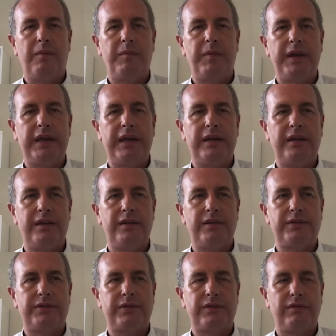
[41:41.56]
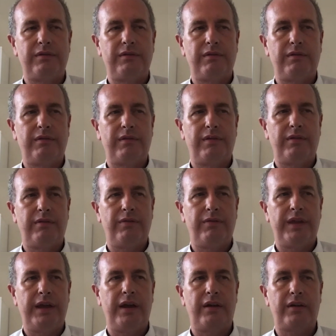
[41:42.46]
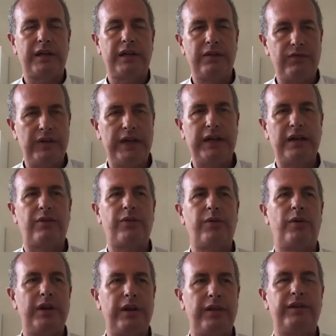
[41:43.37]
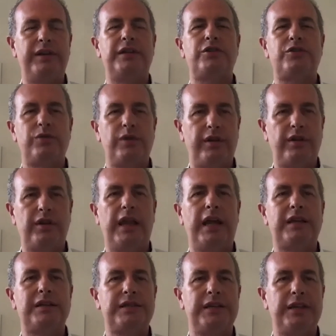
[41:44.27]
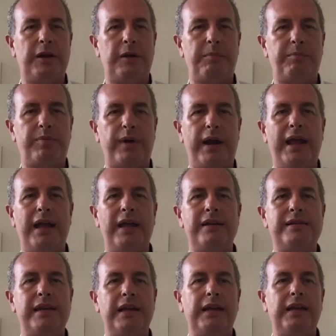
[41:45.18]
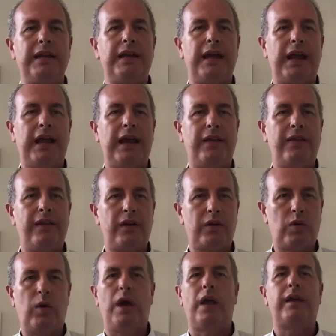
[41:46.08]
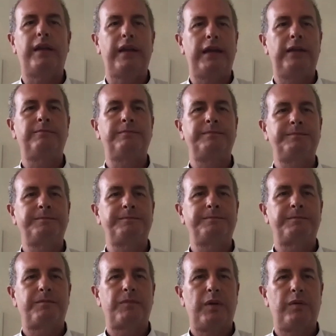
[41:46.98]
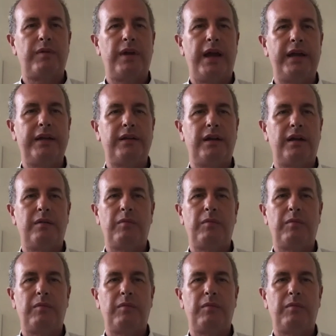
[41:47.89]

is their convening authority, their history, their legacy, their brand, and their quality, right?